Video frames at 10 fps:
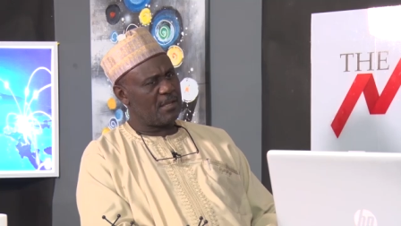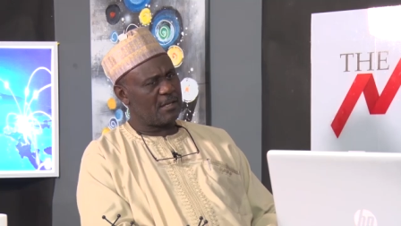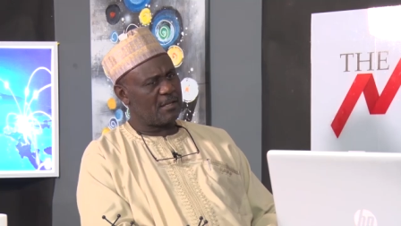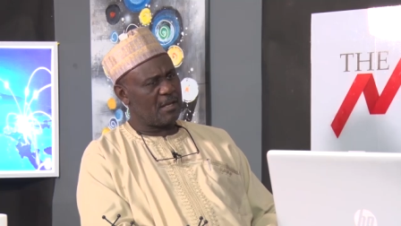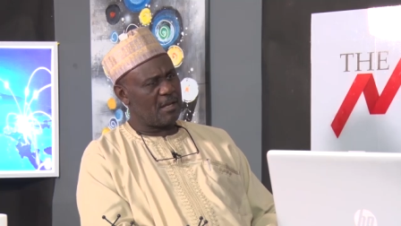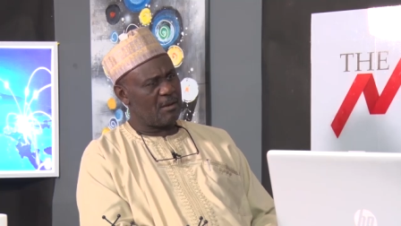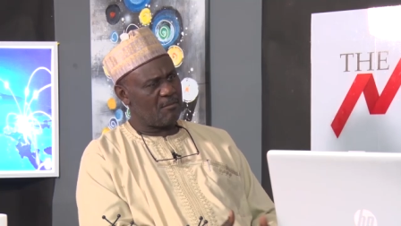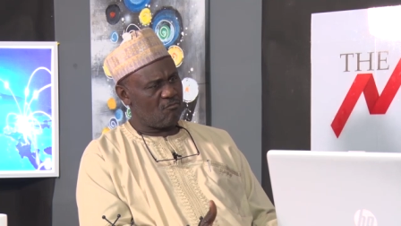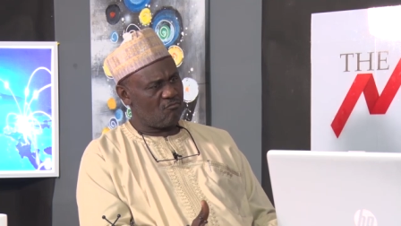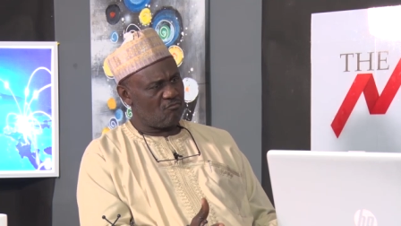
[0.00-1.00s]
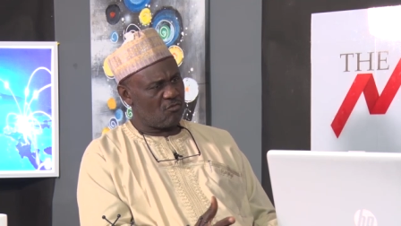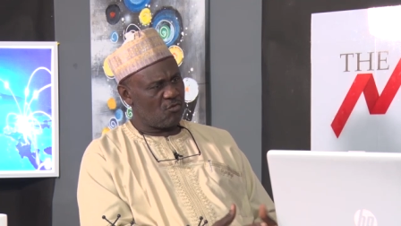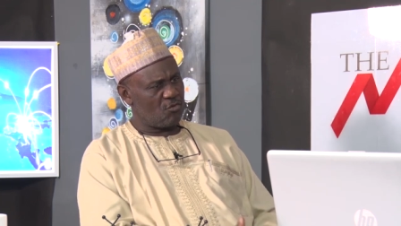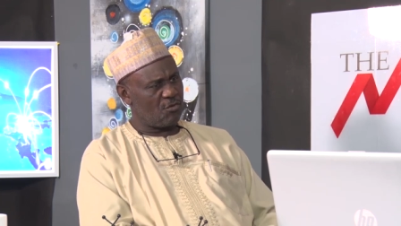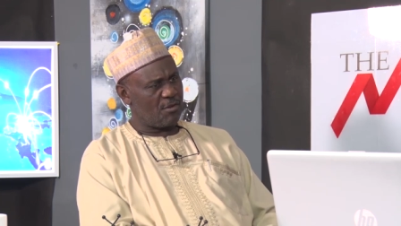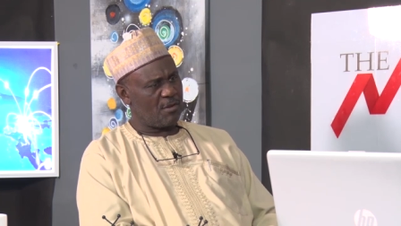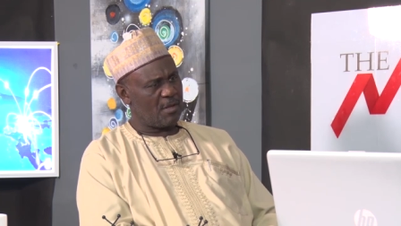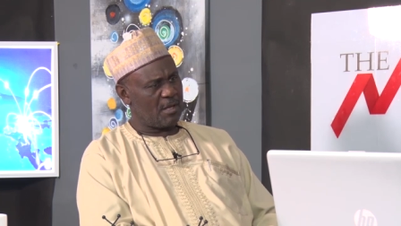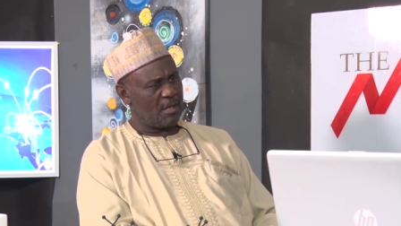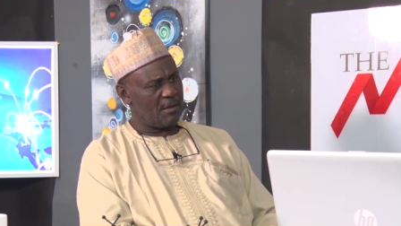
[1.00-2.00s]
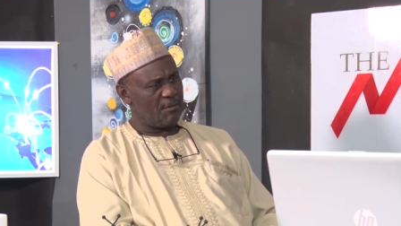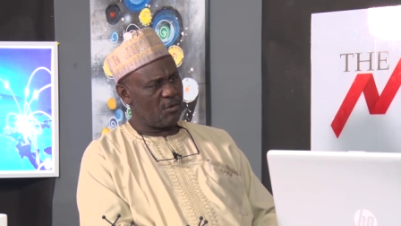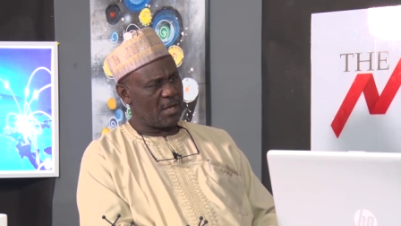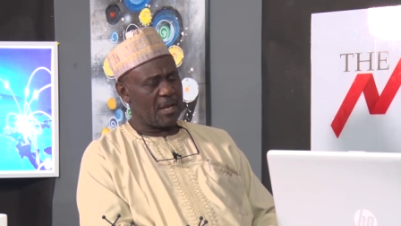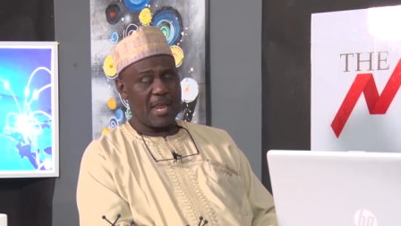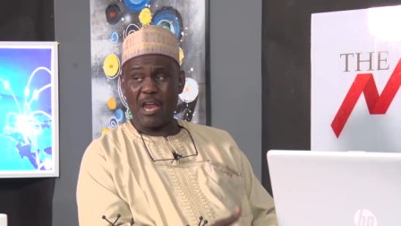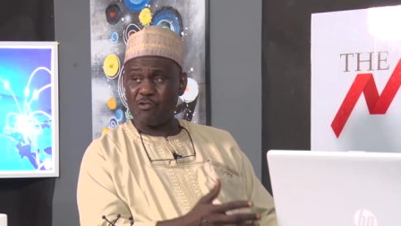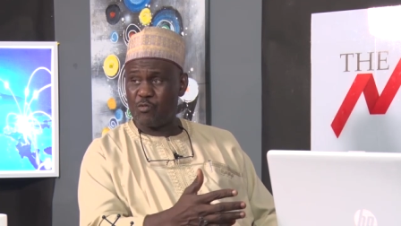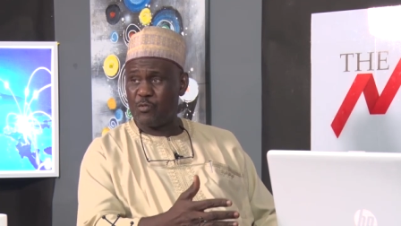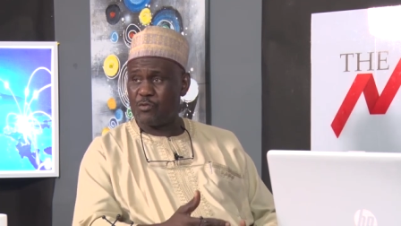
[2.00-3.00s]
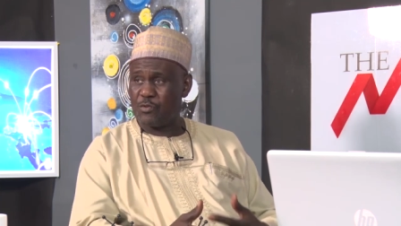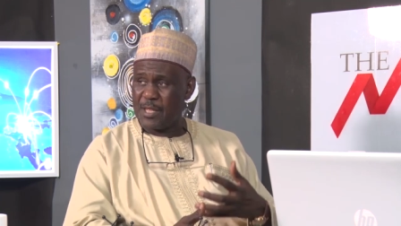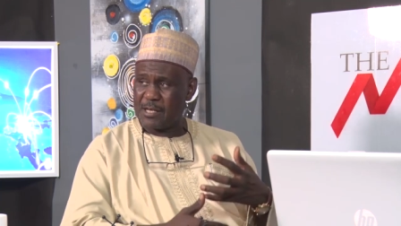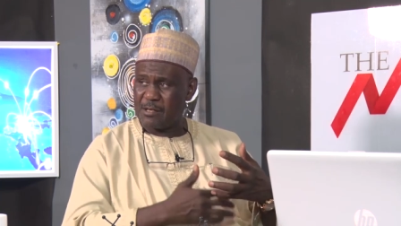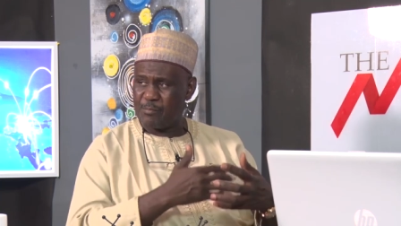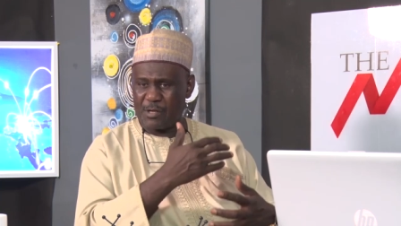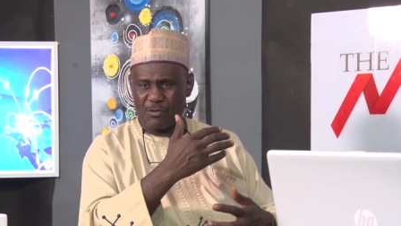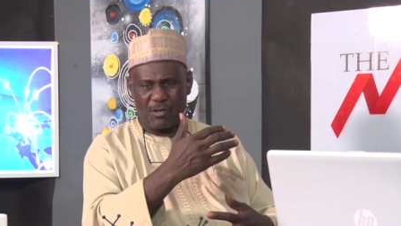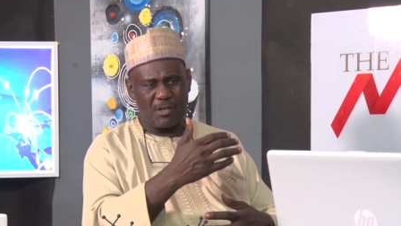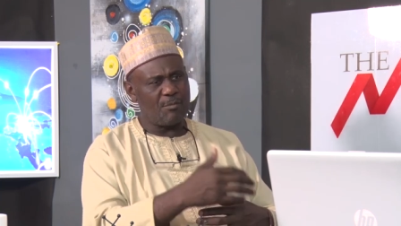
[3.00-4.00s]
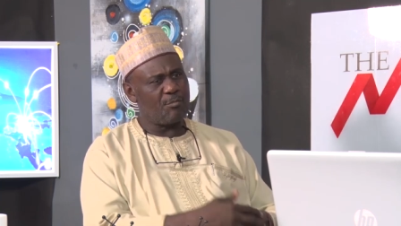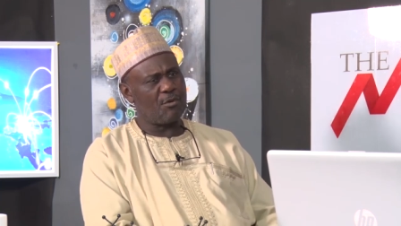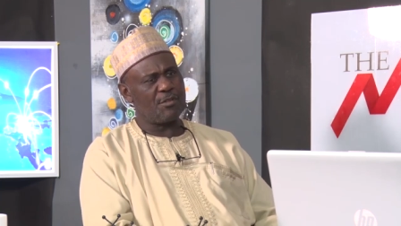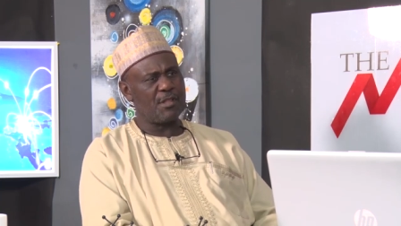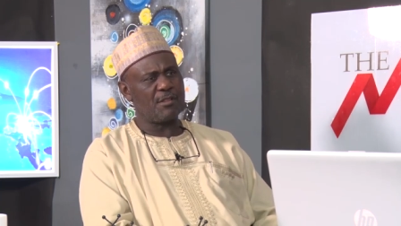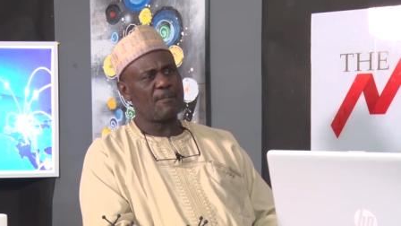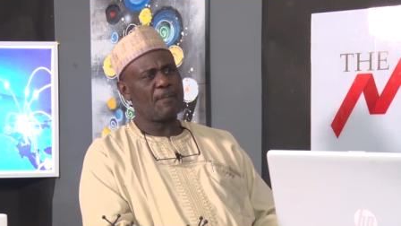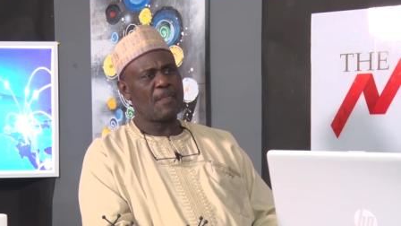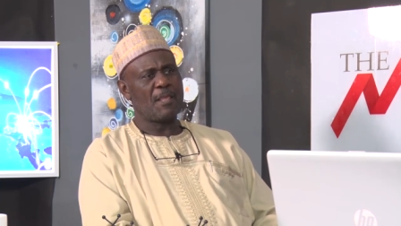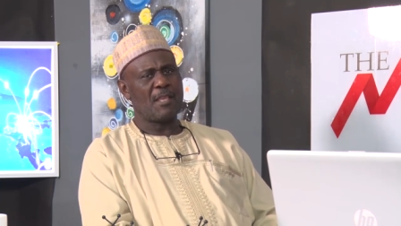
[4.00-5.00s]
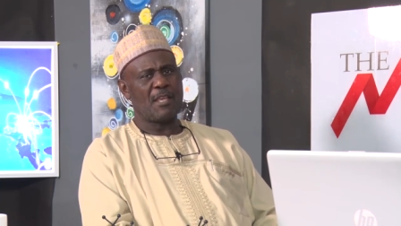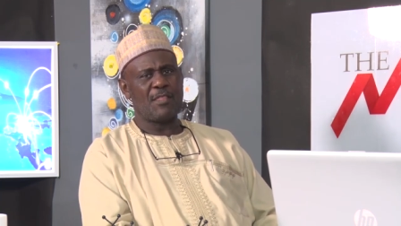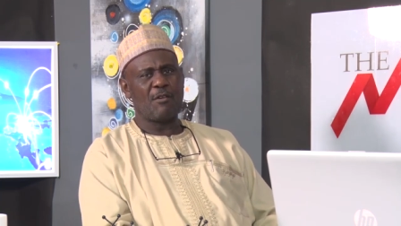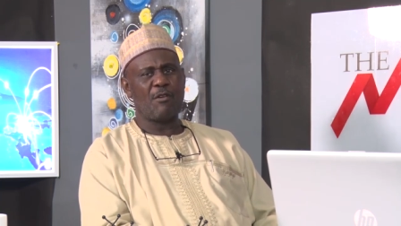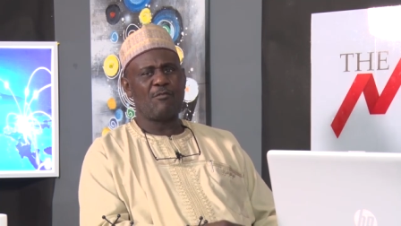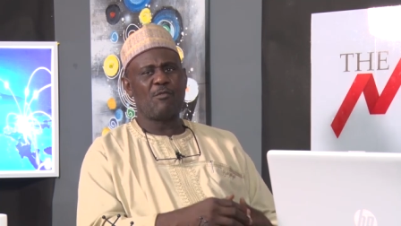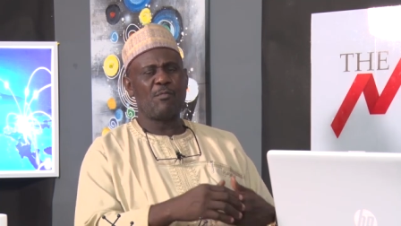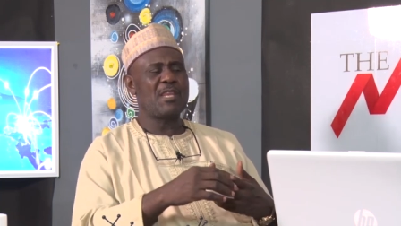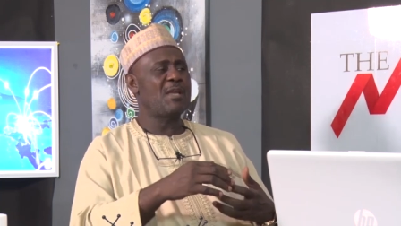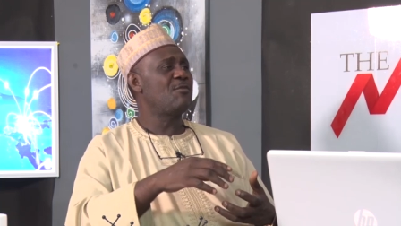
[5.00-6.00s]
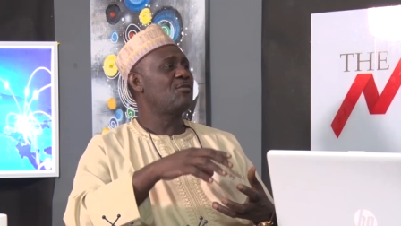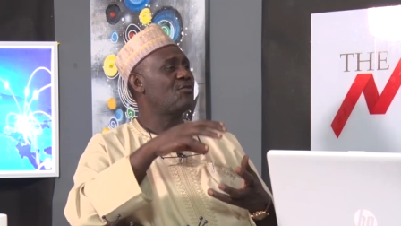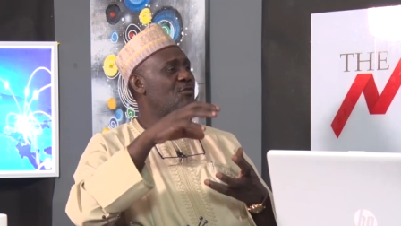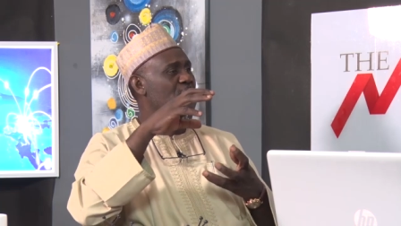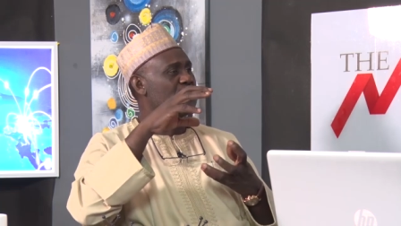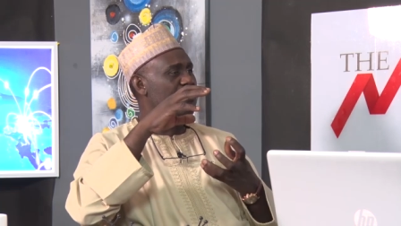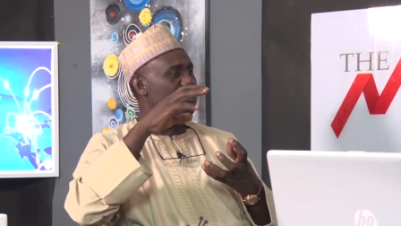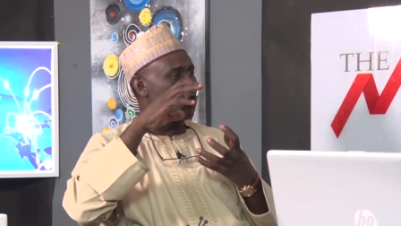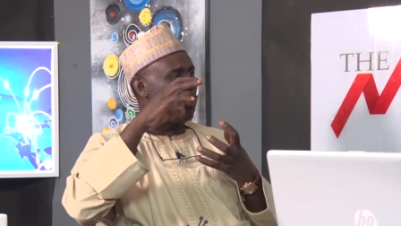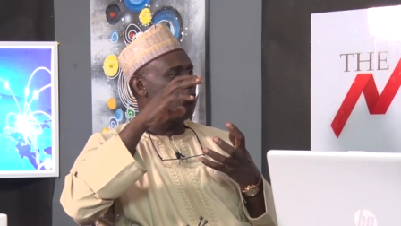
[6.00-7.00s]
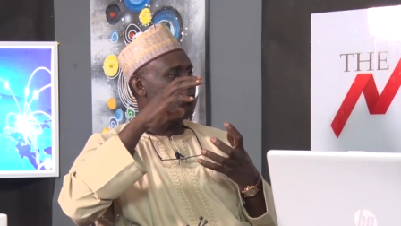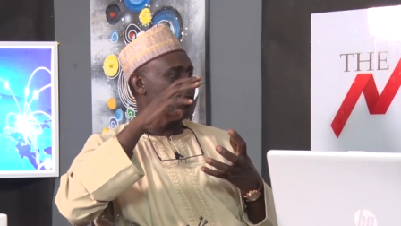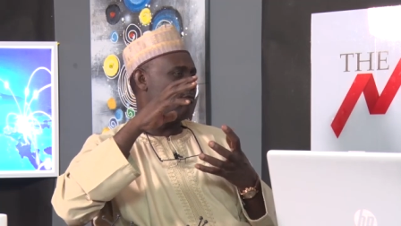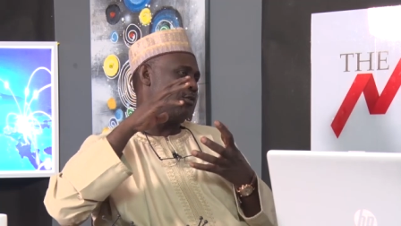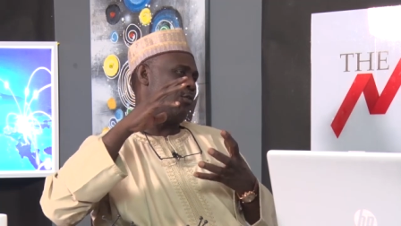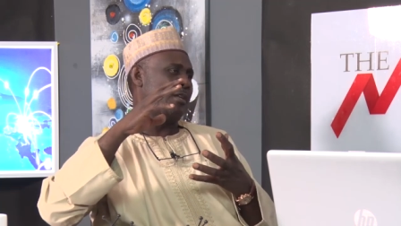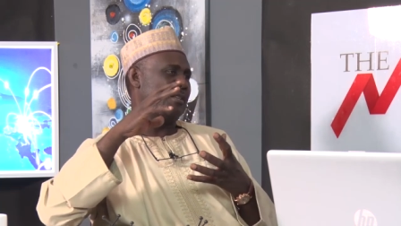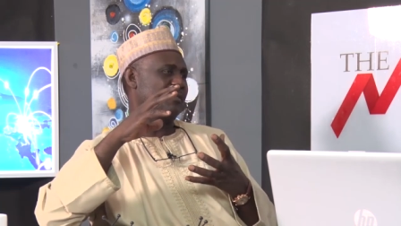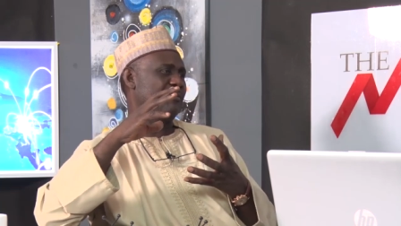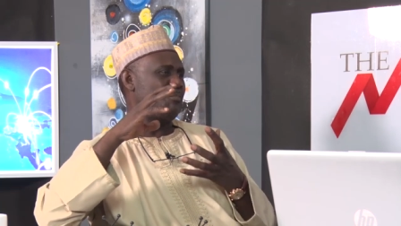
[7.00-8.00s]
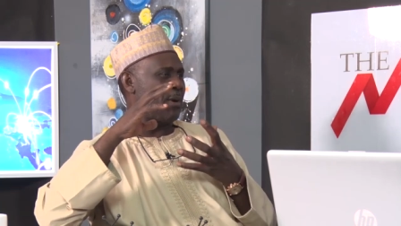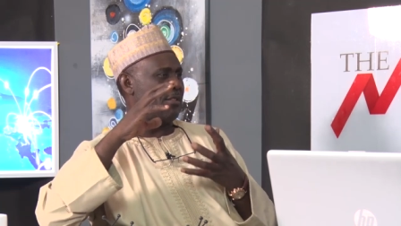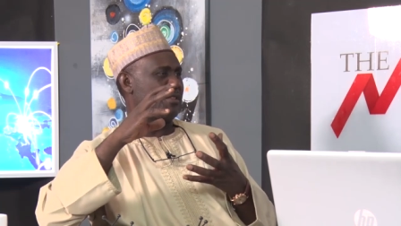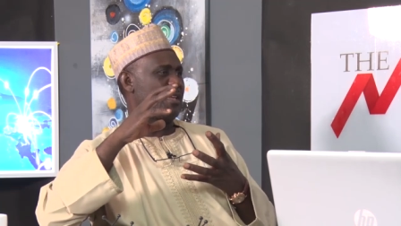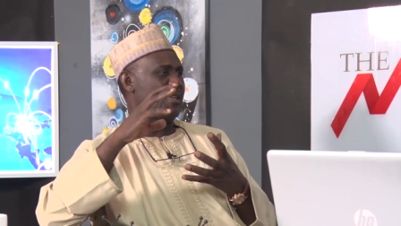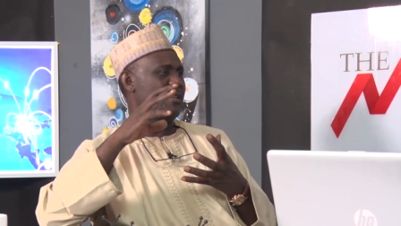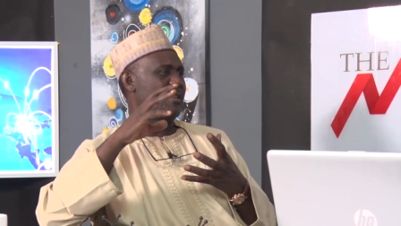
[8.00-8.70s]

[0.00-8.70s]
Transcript: that um, you could, uh, we can attribute to that particular process is that we have not been able to reach the goals that we want per se.